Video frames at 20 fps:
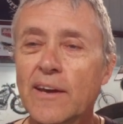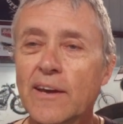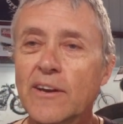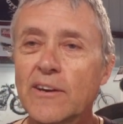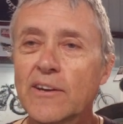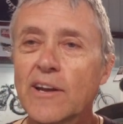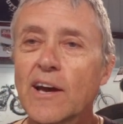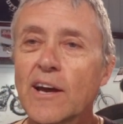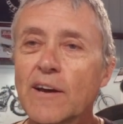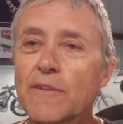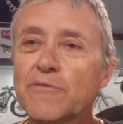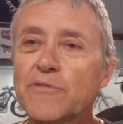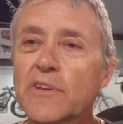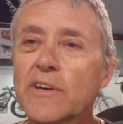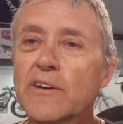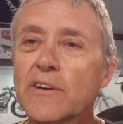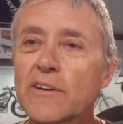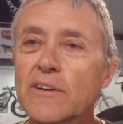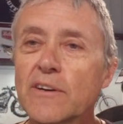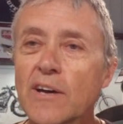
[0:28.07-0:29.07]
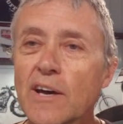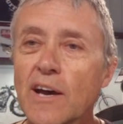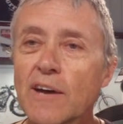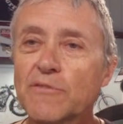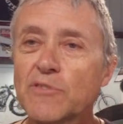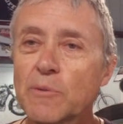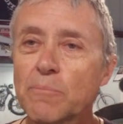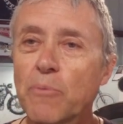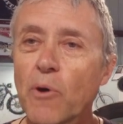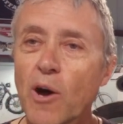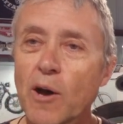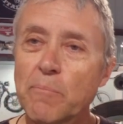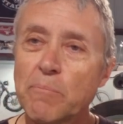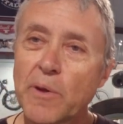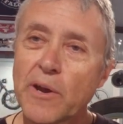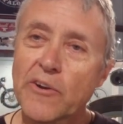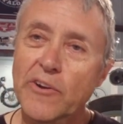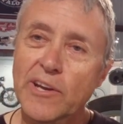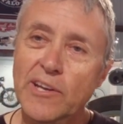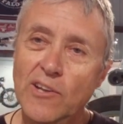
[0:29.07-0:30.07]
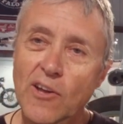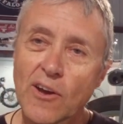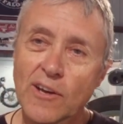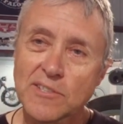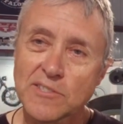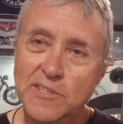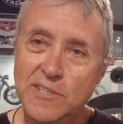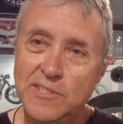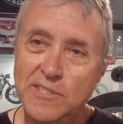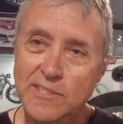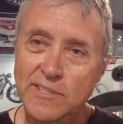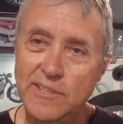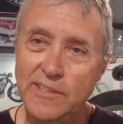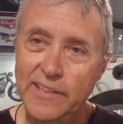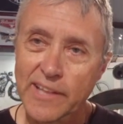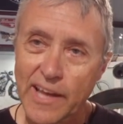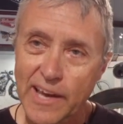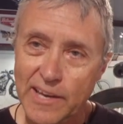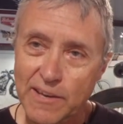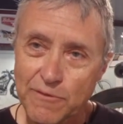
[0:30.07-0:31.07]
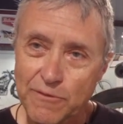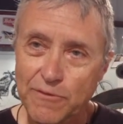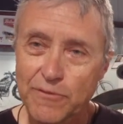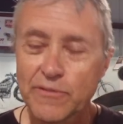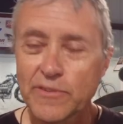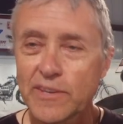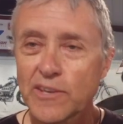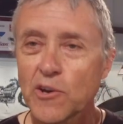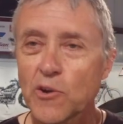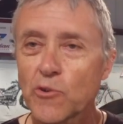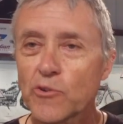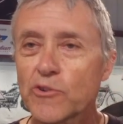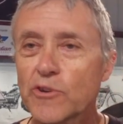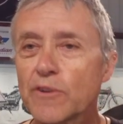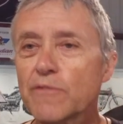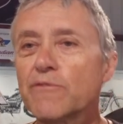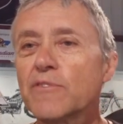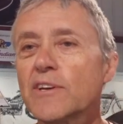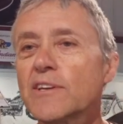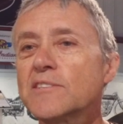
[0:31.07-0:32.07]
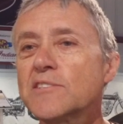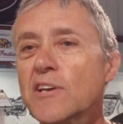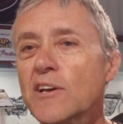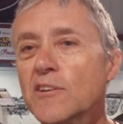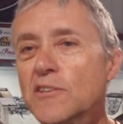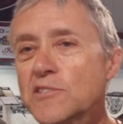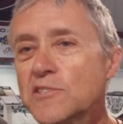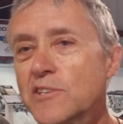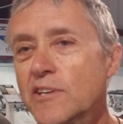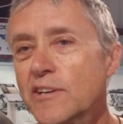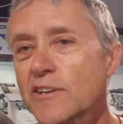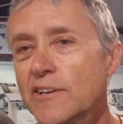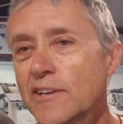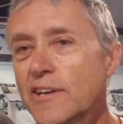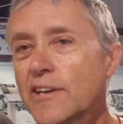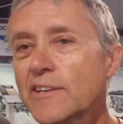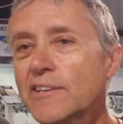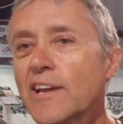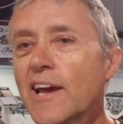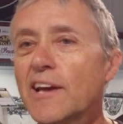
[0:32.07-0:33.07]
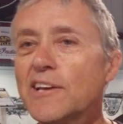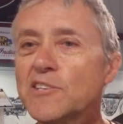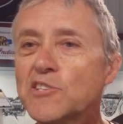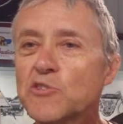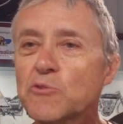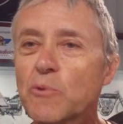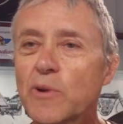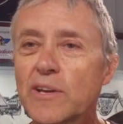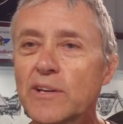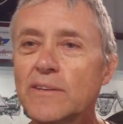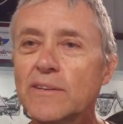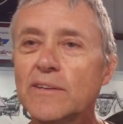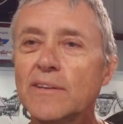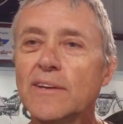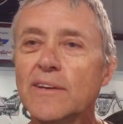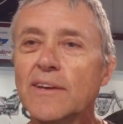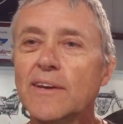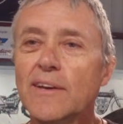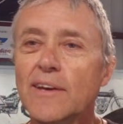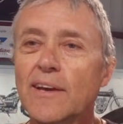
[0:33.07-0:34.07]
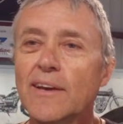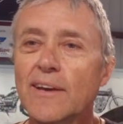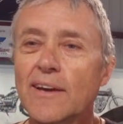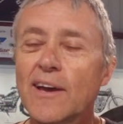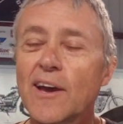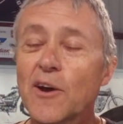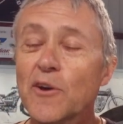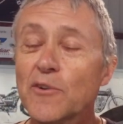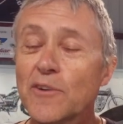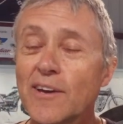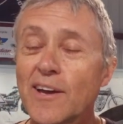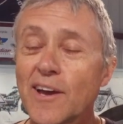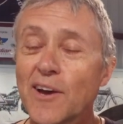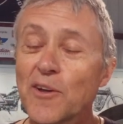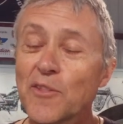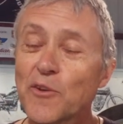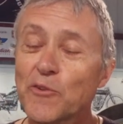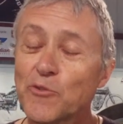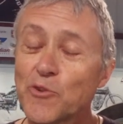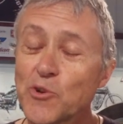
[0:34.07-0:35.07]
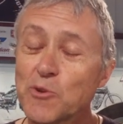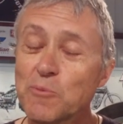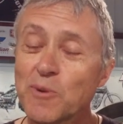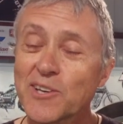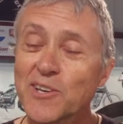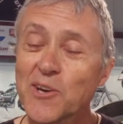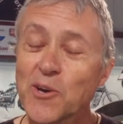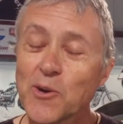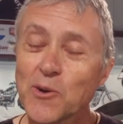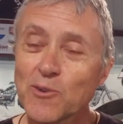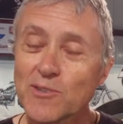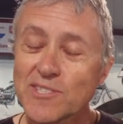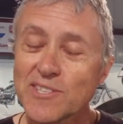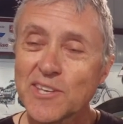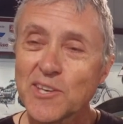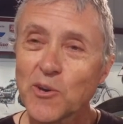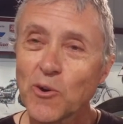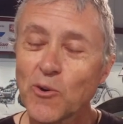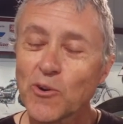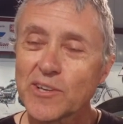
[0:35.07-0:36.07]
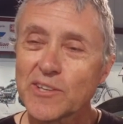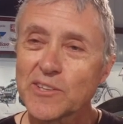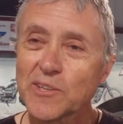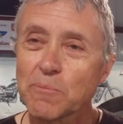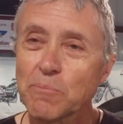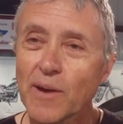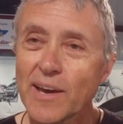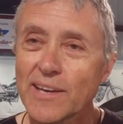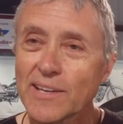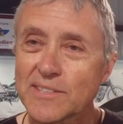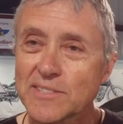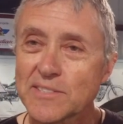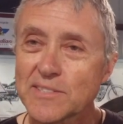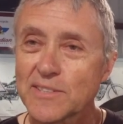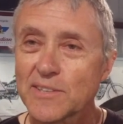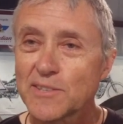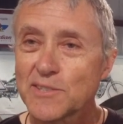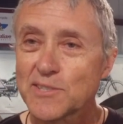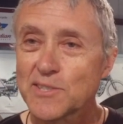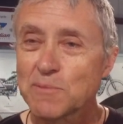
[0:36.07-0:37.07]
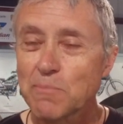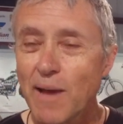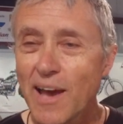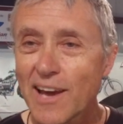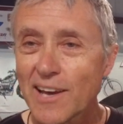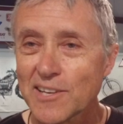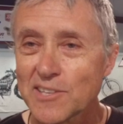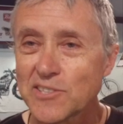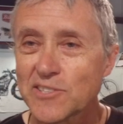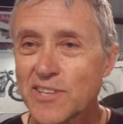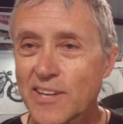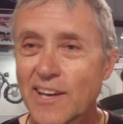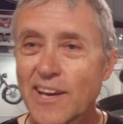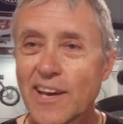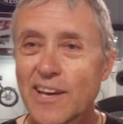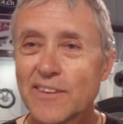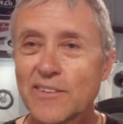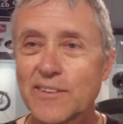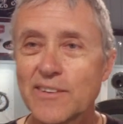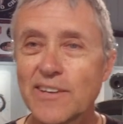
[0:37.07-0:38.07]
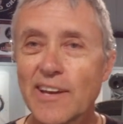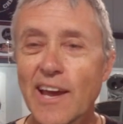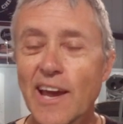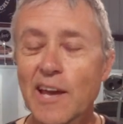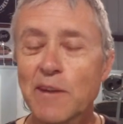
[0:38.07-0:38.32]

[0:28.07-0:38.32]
And after Bob Perry lost his life, the owner of the Excelsior, Ignaz Schwinn, how the rumor goes, he ordered the bikes smashed and